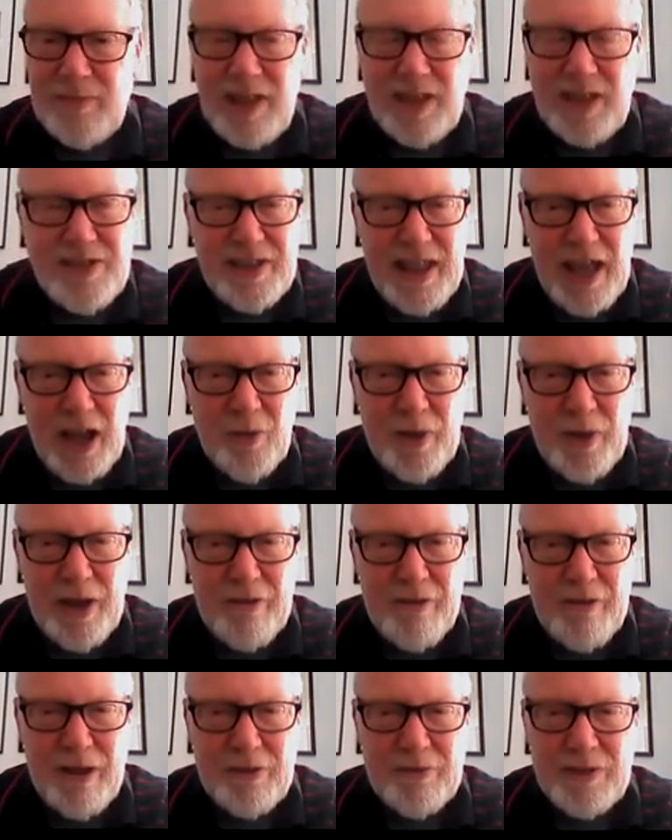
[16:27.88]
is it that way
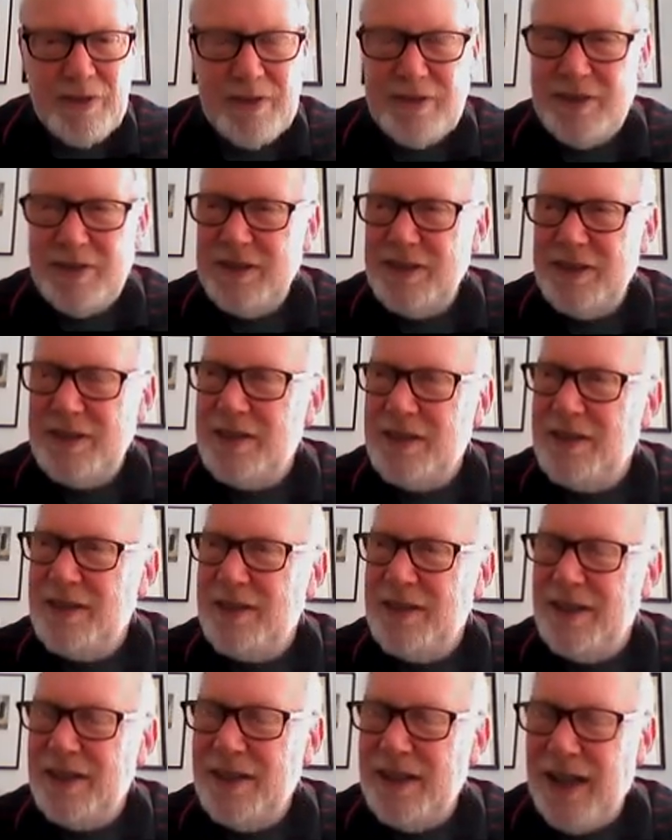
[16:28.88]
around?
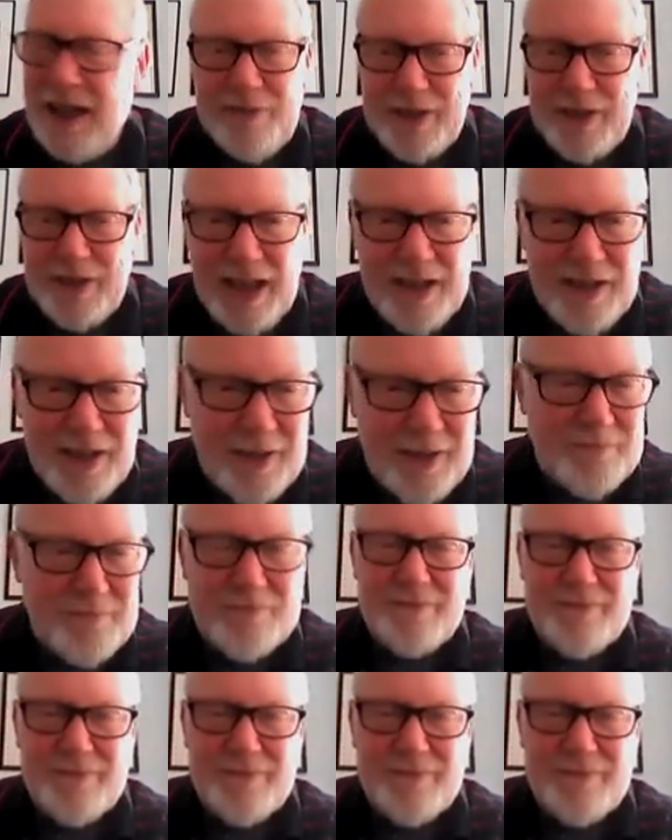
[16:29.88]
I forget now.